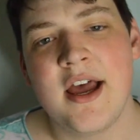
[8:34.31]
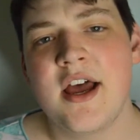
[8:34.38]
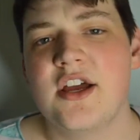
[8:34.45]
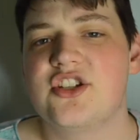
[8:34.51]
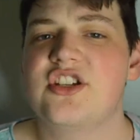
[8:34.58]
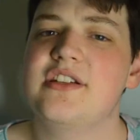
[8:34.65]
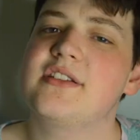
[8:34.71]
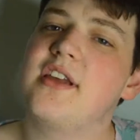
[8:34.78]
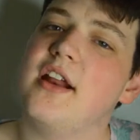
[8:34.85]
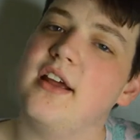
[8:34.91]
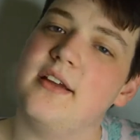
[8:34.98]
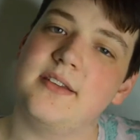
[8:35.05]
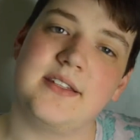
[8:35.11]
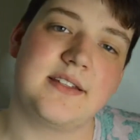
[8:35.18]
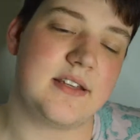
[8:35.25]
She's
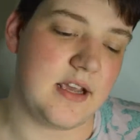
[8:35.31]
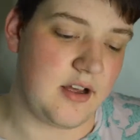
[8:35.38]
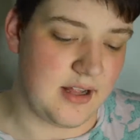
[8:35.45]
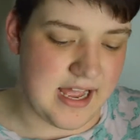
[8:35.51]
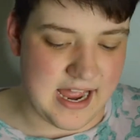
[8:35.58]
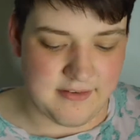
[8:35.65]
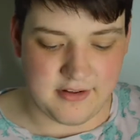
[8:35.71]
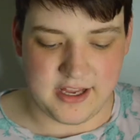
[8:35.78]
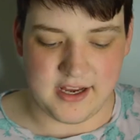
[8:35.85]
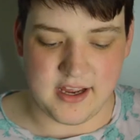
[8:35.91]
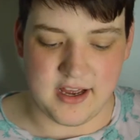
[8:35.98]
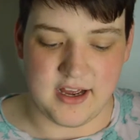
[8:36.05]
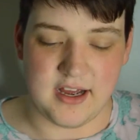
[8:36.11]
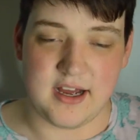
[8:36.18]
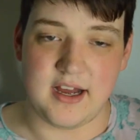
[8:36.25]
gonna still have like
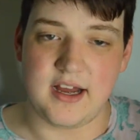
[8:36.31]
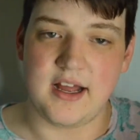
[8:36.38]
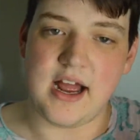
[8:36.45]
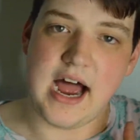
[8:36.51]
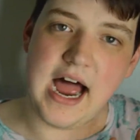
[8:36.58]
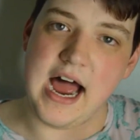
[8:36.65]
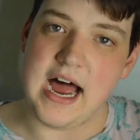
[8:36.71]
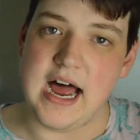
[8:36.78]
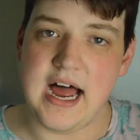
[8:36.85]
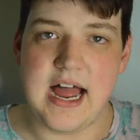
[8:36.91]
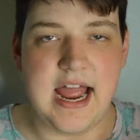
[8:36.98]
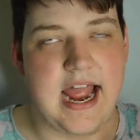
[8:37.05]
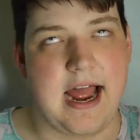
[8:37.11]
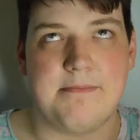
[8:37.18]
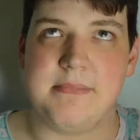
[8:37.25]
a
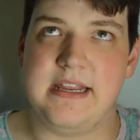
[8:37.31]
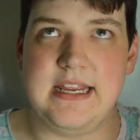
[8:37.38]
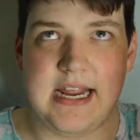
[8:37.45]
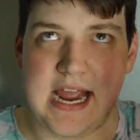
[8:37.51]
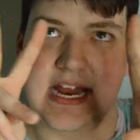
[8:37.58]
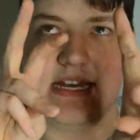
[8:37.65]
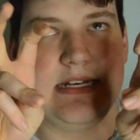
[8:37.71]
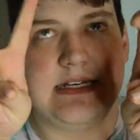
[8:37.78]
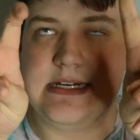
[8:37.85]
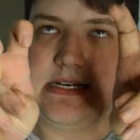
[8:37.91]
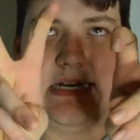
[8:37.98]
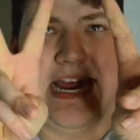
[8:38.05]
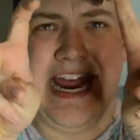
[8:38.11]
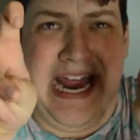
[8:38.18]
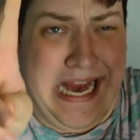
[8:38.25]
happy
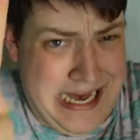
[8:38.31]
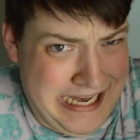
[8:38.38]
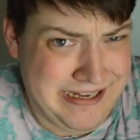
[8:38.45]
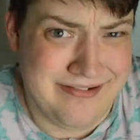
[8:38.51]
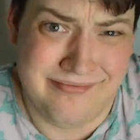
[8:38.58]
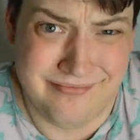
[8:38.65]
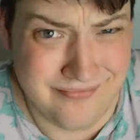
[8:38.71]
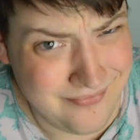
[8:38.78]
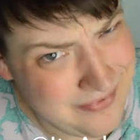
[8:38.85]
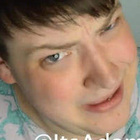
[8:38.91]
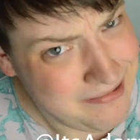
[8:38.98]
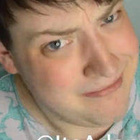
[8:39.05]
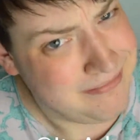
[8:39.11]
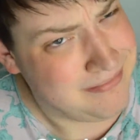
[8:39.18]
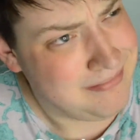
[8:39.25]
ending.
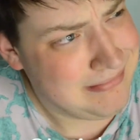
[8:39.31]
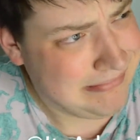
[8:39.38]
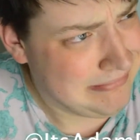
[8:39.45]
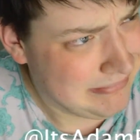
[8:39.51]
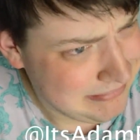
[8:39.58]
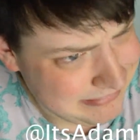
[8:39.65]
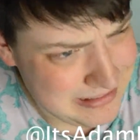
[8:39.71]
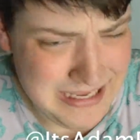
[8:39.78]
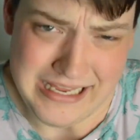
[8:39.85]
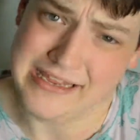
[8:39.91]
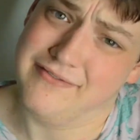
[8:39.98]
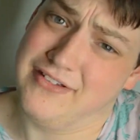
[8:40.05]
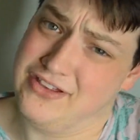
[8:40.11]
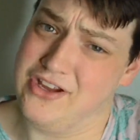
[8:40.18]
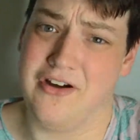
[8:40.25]

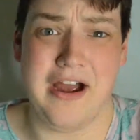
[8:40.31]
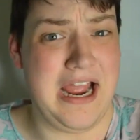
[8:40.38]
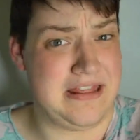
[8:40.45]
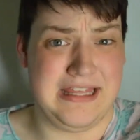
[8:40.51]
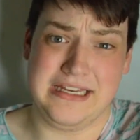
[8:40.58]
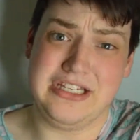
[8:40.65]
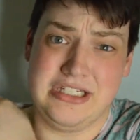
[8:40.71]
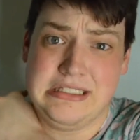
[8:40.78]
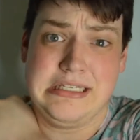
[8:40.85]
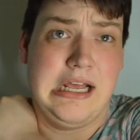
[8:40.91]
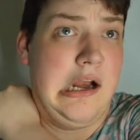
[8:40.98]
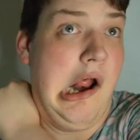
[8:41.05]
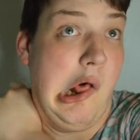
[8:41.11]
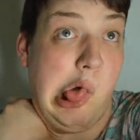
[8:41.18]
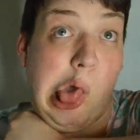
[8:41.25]
Even though I think she's
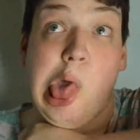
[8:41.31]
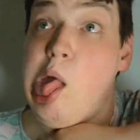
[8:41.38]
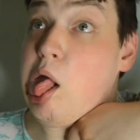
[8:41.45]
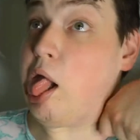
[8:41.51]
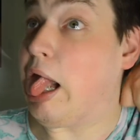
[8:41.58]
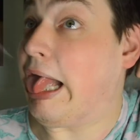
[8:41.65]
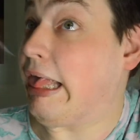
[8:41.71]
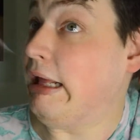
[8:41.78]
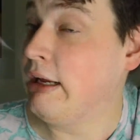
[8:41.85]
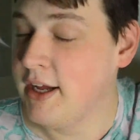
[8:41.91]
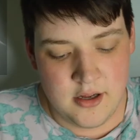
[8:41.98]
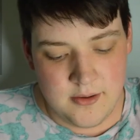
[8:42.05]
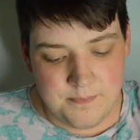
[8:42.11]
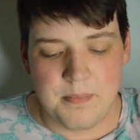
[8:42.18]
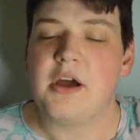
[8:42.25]
gonna.
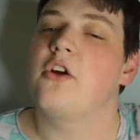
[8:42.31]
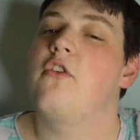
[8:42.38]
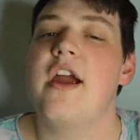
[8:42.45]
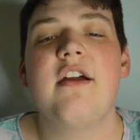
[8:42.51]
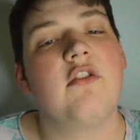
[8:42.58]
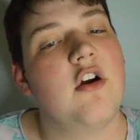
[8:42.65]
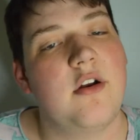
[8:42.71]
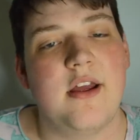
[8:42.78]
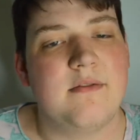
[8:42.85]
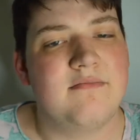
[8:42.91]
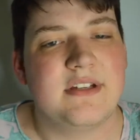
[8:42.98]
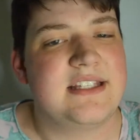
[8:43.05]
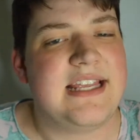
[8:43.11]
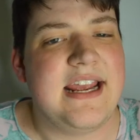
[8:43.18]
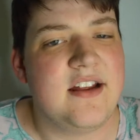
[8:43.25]
But Grey Worm
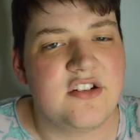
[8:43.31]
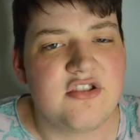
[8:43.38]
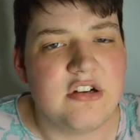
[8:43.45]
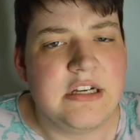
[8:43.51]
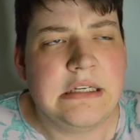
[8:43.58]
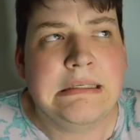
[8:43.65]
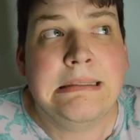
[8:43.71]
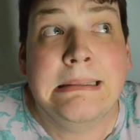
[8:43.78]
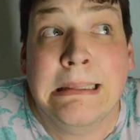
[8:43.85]
and Missandei,